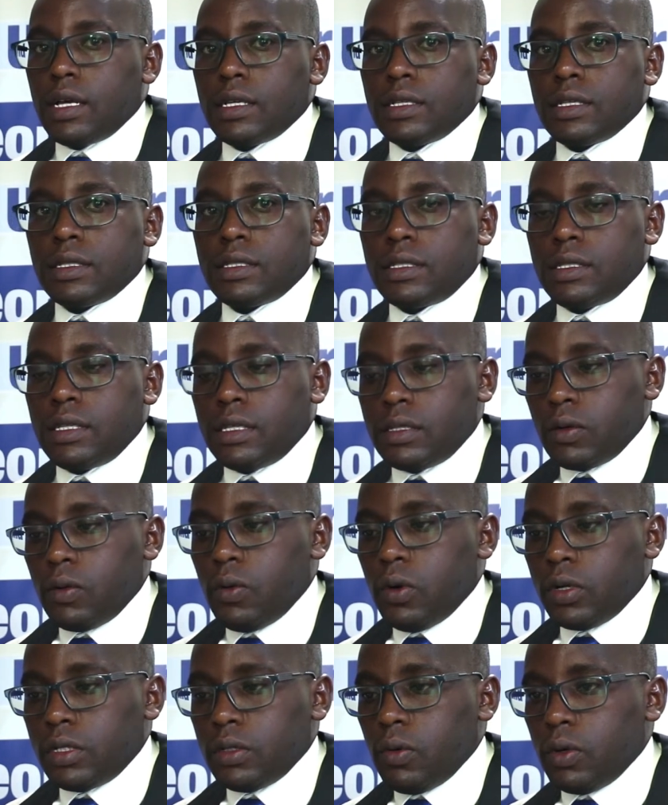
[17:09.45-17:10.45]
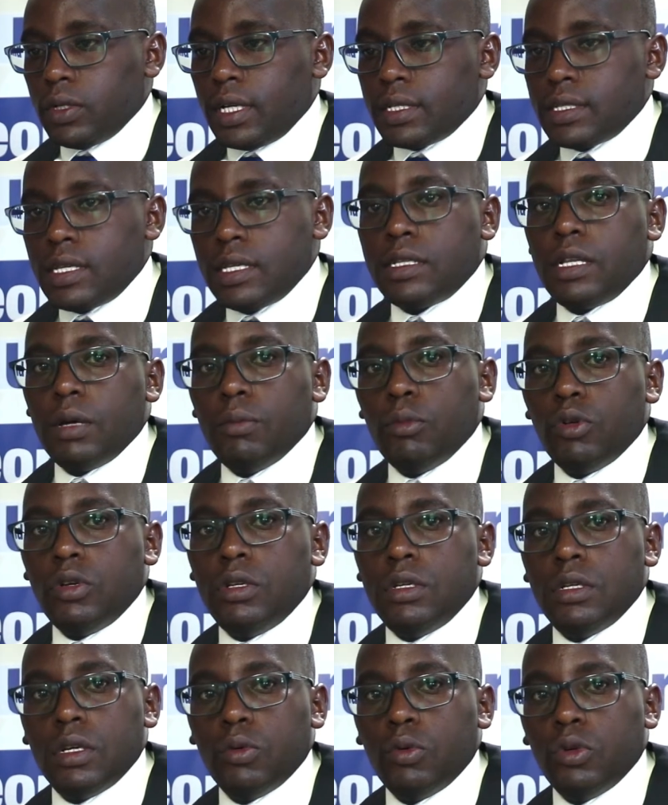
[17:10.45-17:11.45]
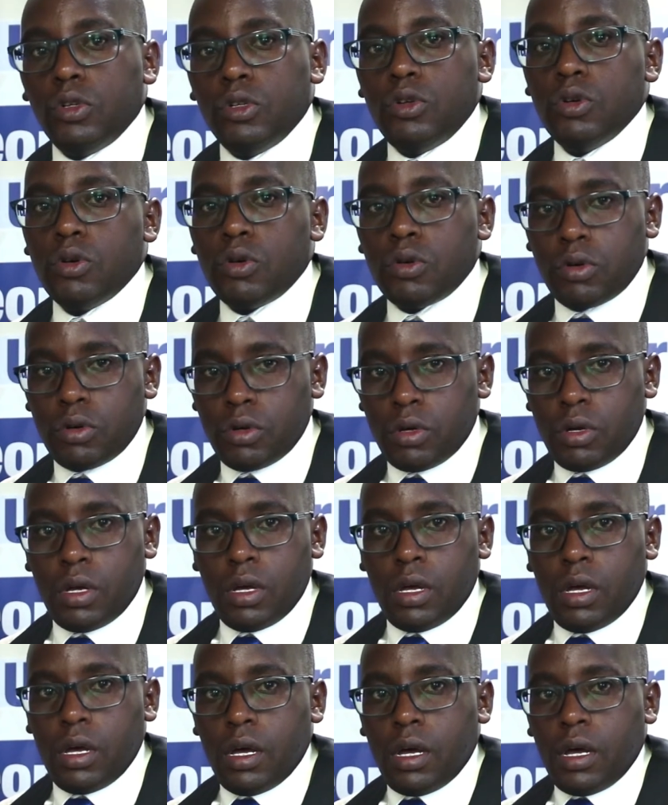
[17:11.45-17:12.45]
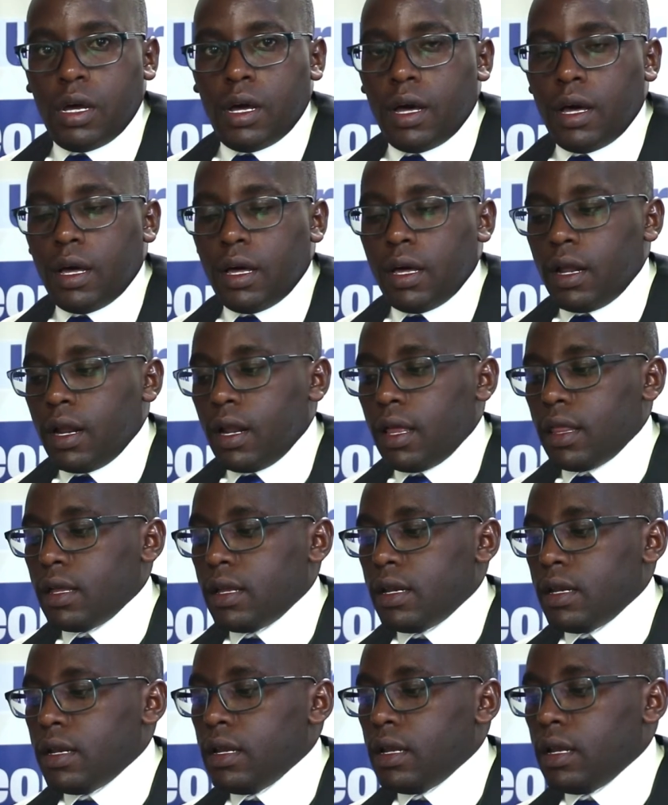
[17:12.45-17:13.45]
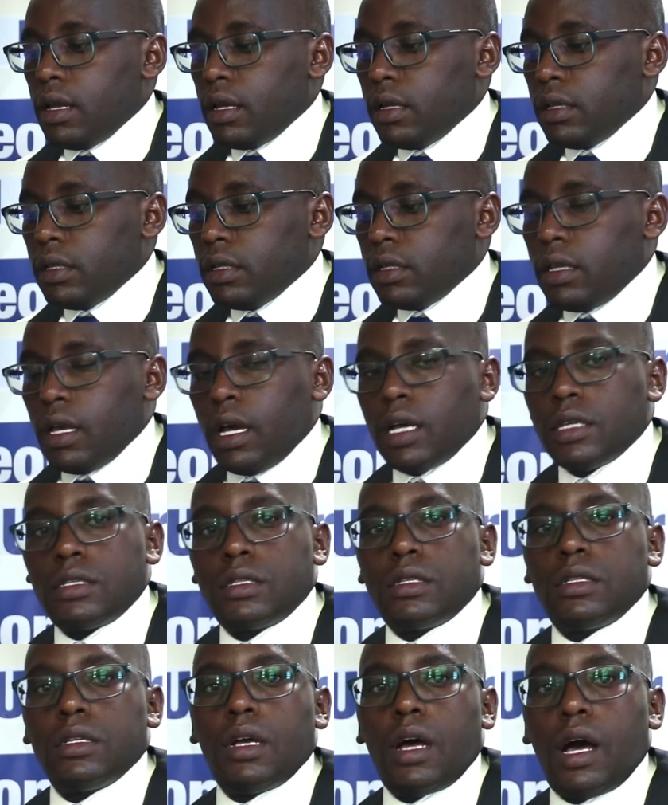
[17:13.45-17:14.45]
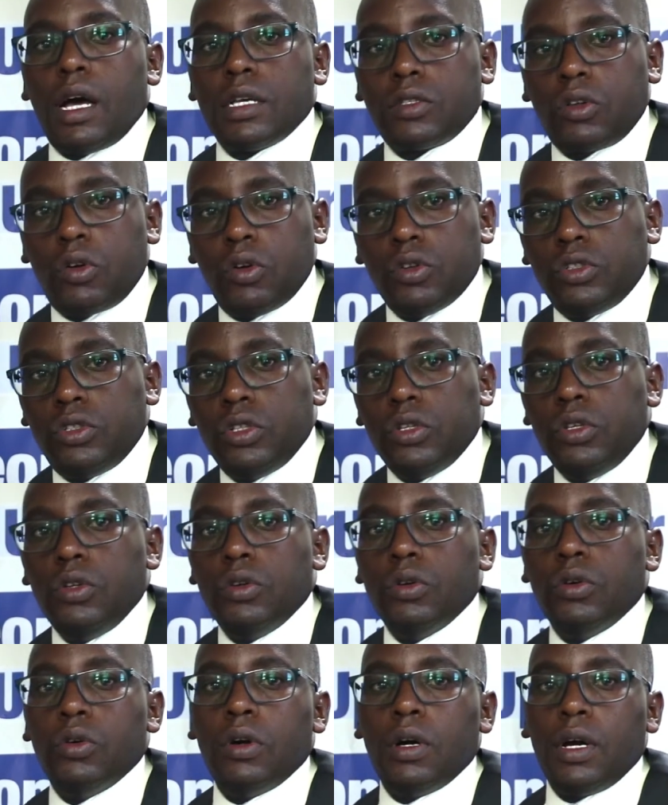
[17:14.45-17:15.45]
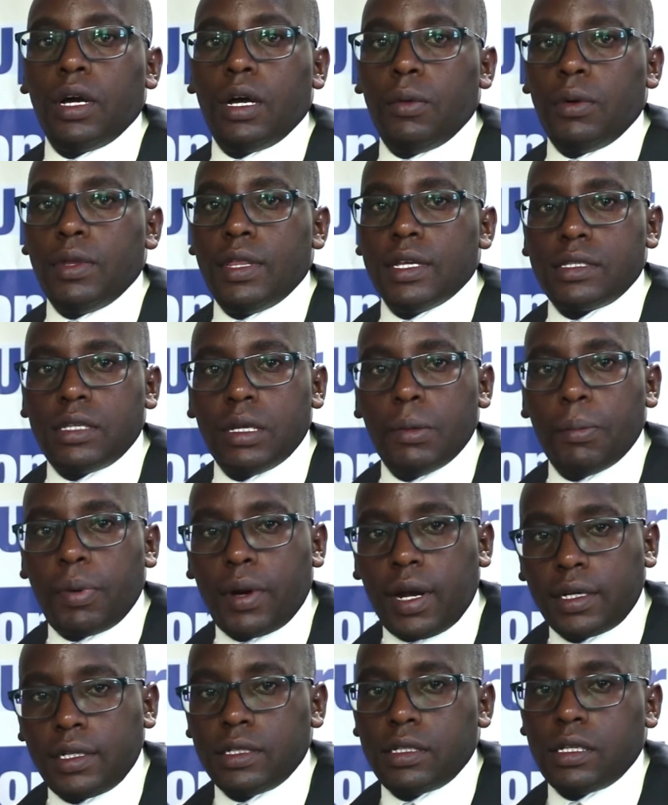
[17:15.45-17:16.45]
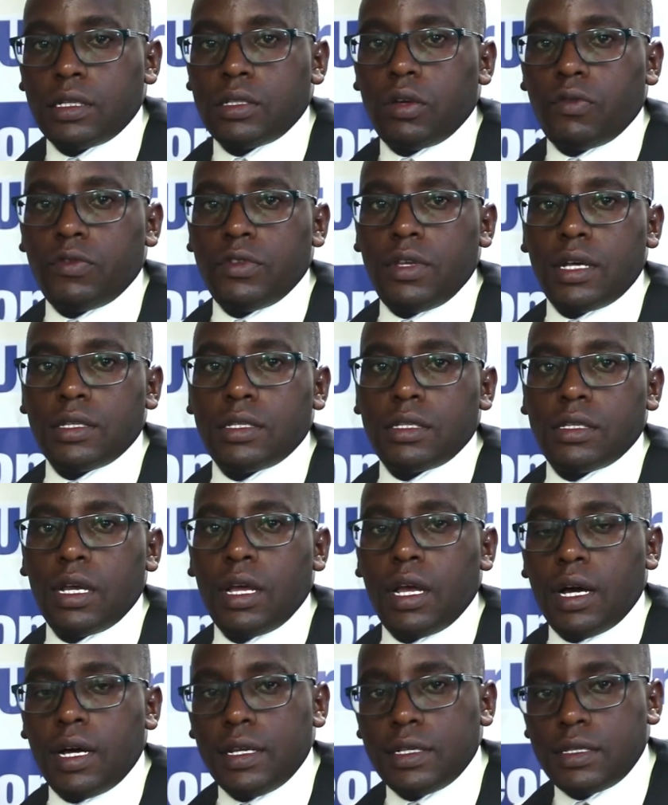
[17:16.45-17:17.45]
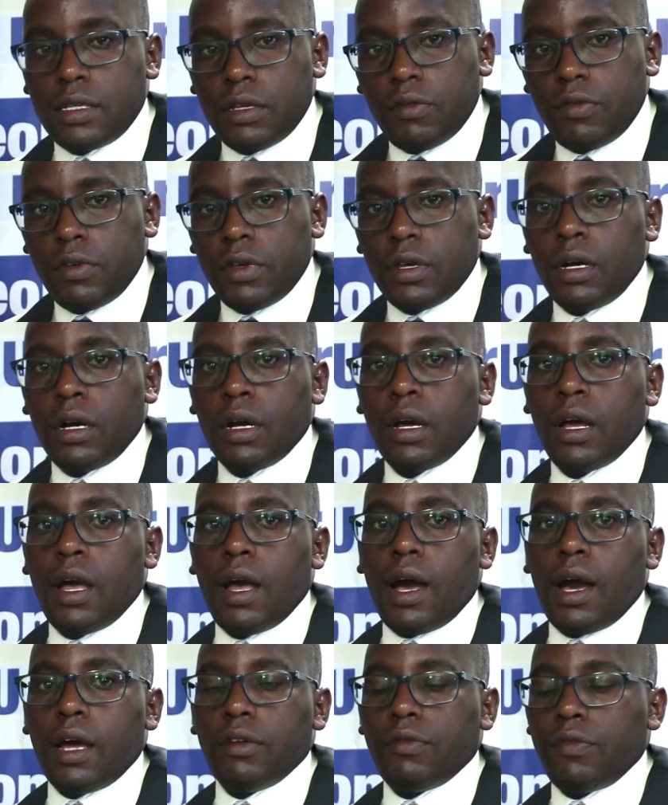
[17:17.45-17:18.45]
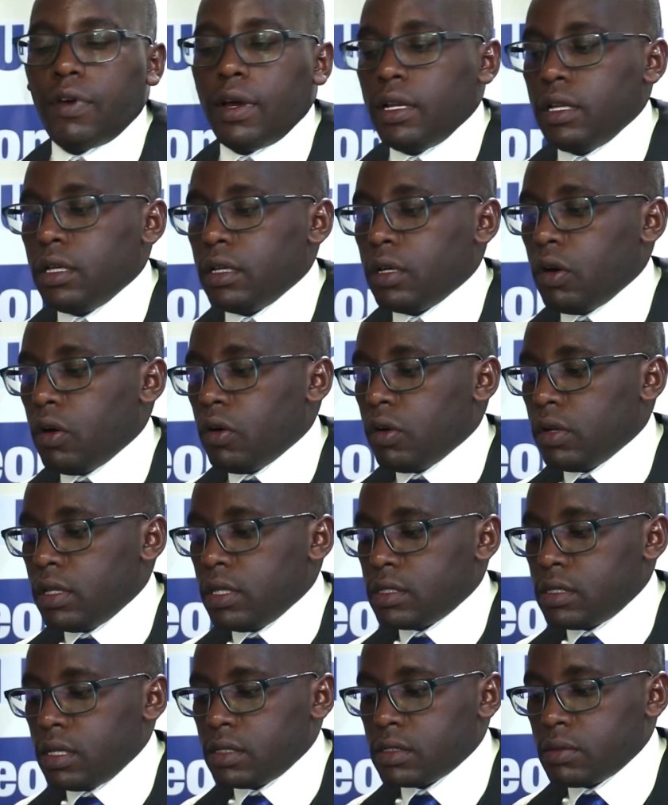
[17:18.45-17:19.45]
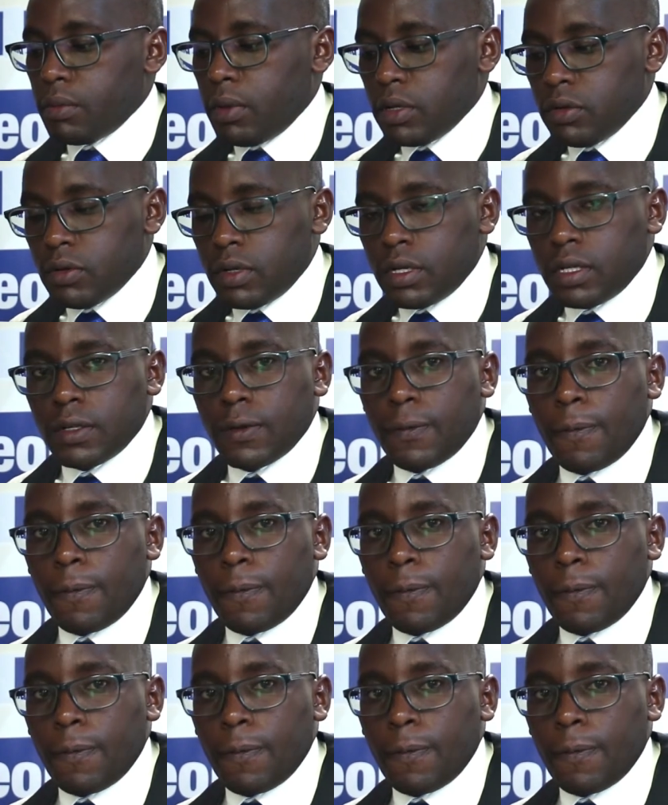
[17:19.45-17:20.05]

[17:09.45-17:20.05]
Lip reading: a system would do, rather than just us continue with the same practices of just receiving and filing all these things manually.